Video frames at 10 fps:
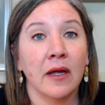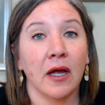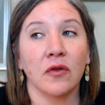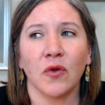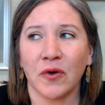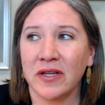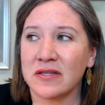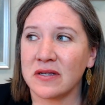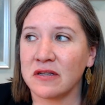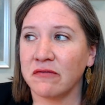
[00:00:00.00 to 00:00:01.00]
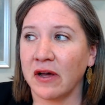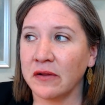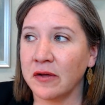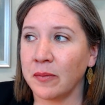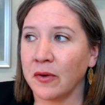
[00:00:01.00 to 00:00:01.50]
and learning to
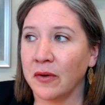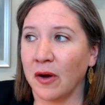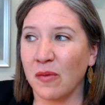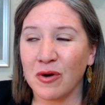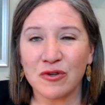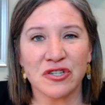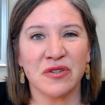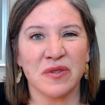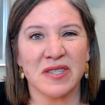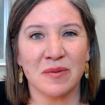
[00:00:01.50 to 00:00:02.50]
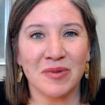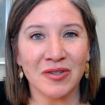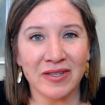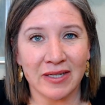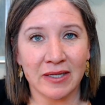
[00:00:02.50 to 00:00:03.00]
develop emotional
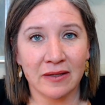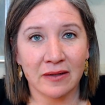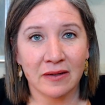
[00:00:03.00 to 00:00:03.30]
stability